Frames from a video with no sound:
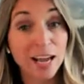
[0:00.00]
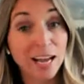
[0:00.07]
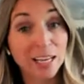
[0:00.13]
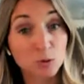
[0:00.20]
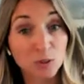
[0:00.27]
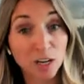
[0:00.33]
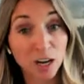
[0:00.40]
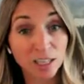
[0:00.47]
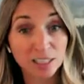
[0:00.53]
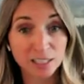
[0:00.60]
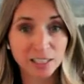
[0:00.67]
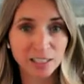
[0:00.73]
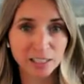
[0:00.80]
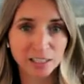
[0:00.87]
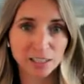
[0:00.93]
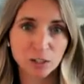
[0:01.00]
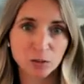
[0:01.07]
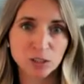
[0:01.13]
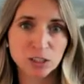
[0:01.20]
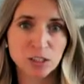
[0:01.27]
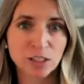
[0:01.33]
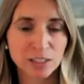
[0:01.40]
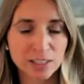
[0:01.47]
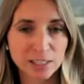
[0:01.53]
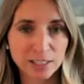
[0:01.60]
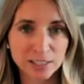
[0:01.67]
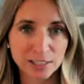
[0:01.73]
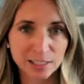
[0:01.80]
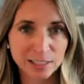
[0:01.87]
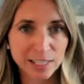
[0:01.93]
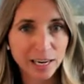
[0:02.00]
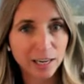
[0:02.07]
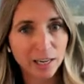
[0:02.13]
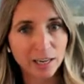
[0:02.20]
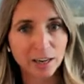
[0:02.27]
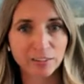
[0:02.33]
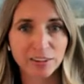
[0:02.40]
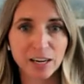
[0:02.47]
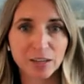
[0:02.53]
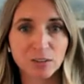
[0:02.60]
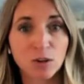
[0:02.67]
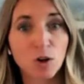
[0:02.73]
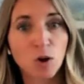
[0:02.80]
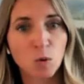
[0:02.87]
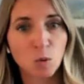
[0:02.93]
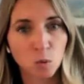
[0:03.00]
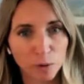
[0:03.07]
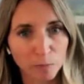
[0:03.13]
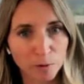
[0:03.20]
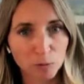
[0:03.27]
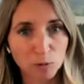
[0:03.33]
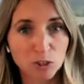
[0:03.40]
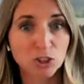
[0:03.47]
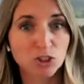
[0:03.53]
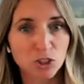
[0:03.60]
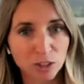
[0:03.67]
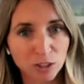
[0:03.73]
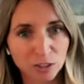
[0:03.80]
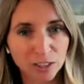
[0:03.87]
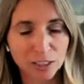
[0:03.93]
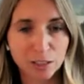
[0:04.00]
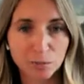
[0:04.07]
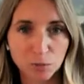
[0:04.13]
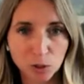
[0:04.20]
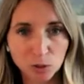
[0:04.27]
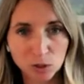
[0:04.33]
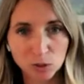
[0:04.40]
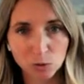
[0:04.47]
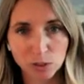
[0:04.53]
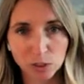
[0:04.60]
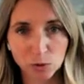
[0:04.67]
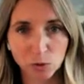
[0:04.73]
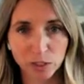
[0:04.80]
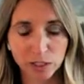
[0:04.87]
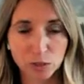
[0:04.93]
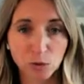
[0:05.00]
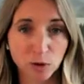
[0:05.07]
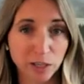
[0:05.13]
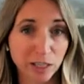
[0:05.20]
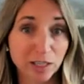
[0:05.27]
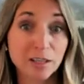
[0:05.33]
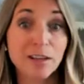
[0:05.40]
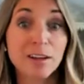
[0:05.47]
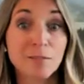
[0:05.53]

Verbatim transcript: As we got to the end of the year, we started to see data around women were struggling the most with 2020